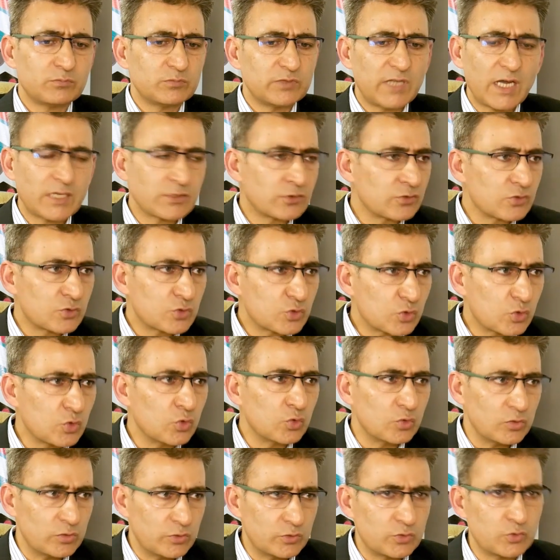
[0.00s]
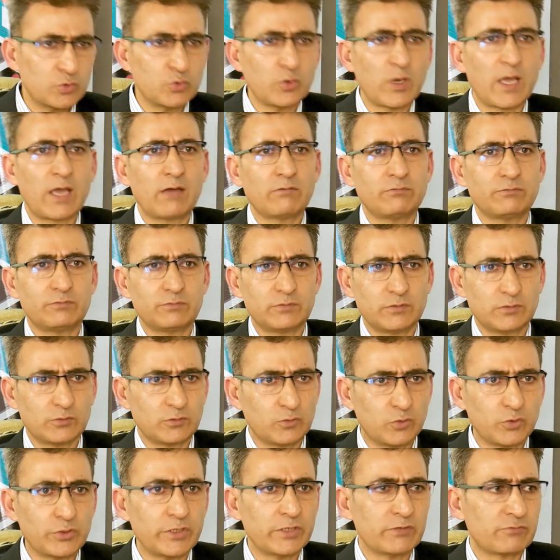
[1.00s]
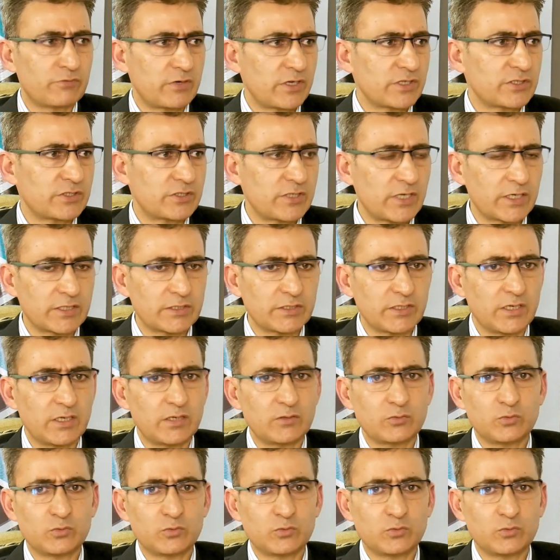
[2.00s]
dozen schools who have good infrastructure,